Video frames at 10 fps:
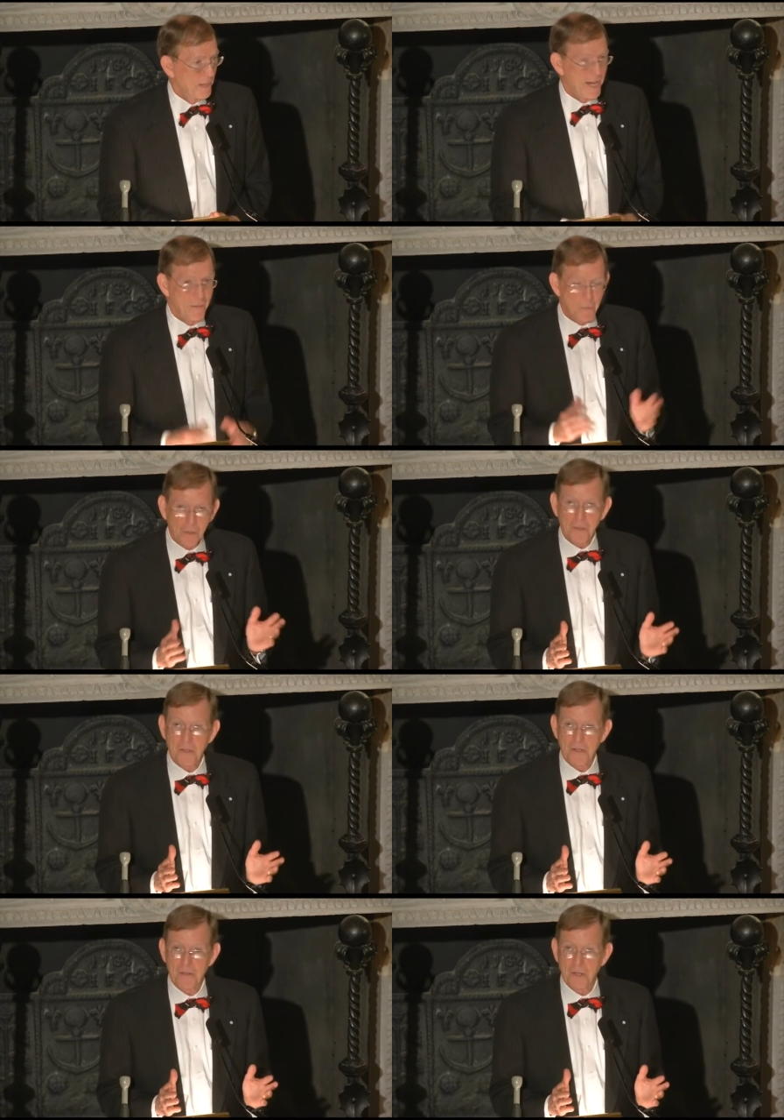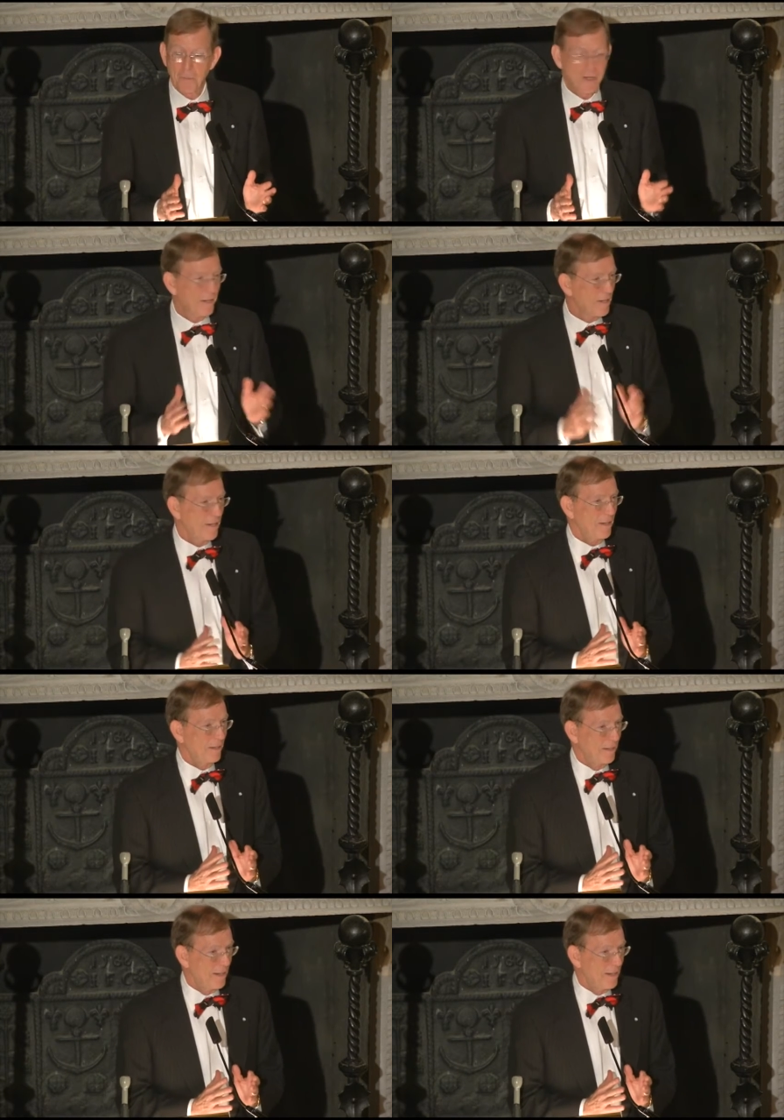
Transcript: And a military, gentleman. I can tell you,